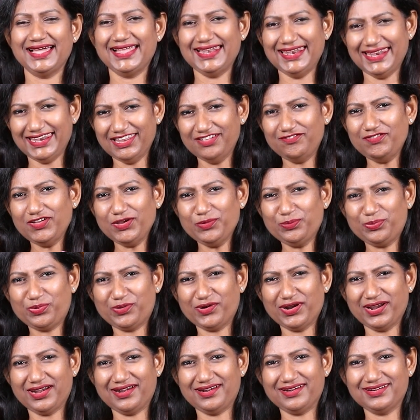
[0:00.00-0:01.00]
A living
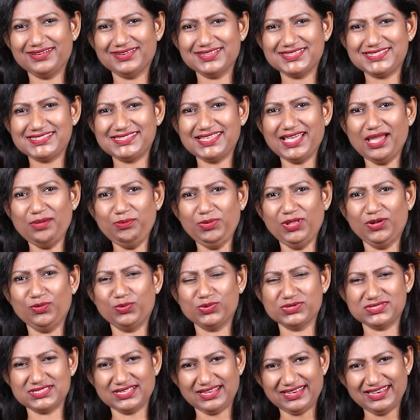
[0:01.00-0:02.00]
prayer. Samuel
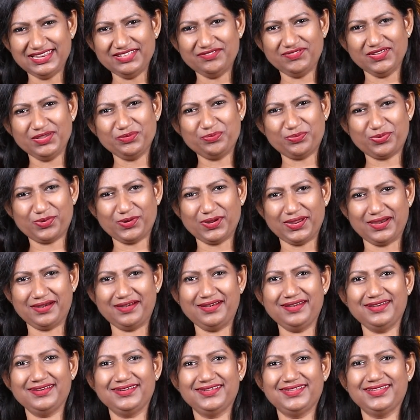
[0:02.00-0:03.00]
was a living
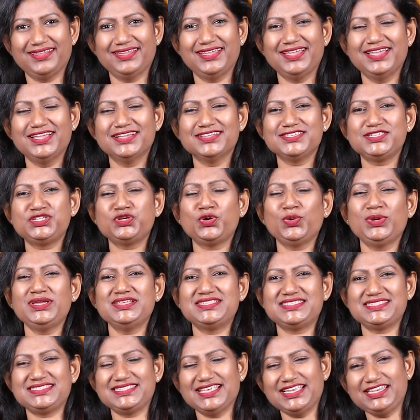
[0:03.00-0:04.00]
prayer. So
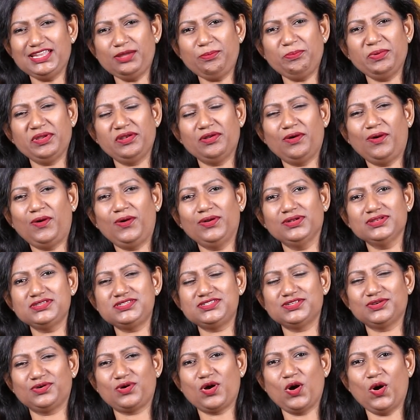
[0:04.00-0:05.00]
he set up an
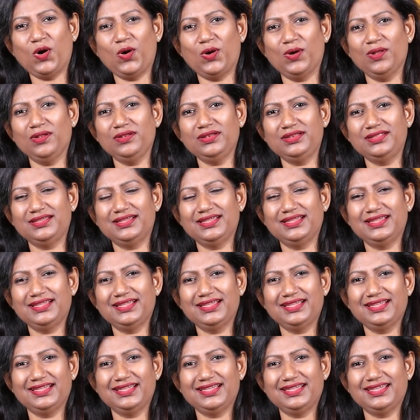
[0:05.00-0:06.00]
altar called
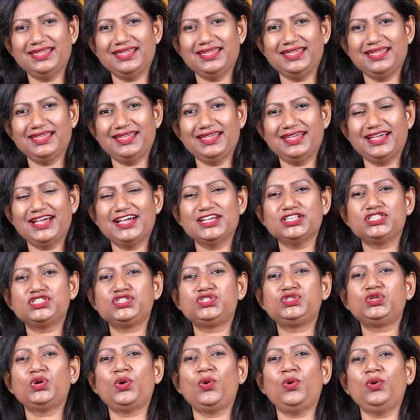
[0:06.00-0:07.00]
a
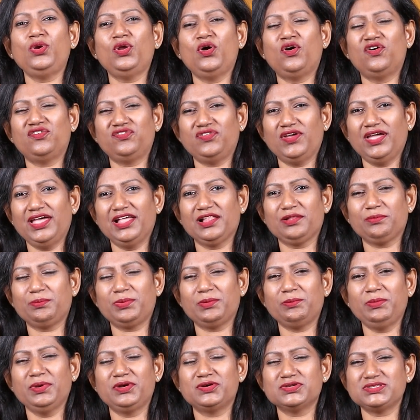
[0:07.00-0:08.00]
stone of
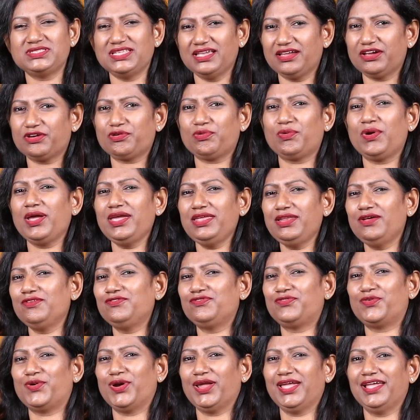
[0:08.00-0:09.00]
help, because they cried out
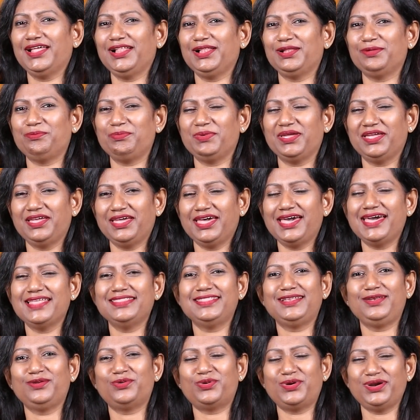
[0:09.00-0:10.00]
for help
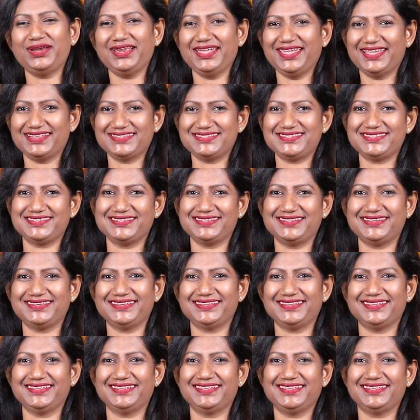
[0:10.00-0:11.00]
and the Lord answered.